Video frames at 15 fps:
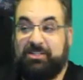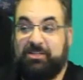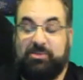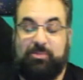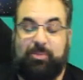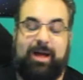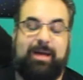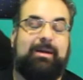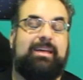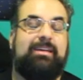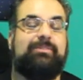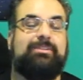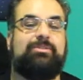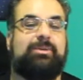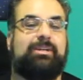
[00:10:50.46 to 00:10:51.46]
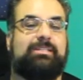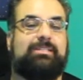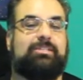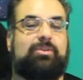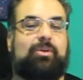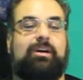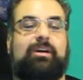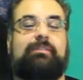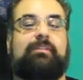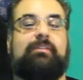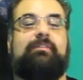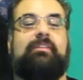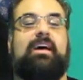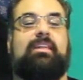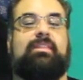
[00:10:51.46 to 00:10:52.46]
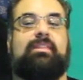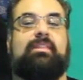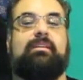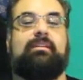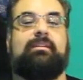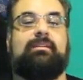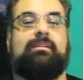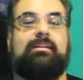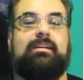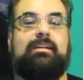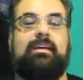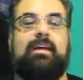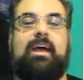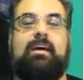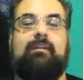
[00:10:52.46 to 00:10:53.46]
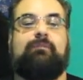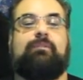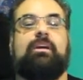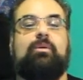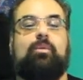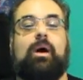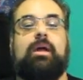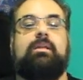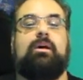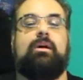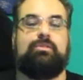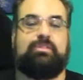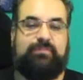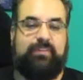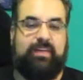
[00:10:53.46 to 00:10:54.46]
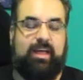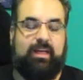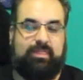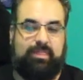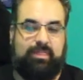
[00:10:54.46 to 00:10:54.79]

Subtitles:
Why am I even doing a tutorial for 5th? Everyone knows 5th.